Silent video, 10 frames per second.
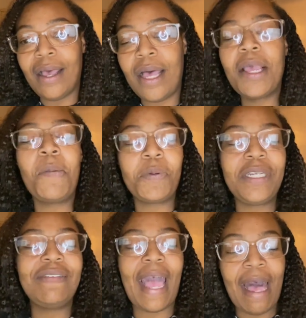
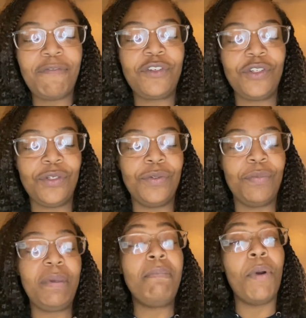companies have to
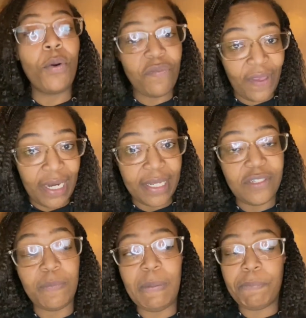be motivated
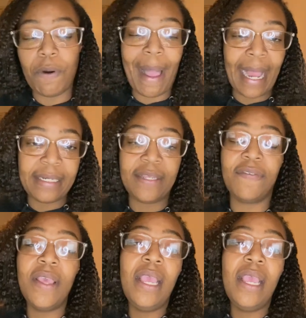to be proactive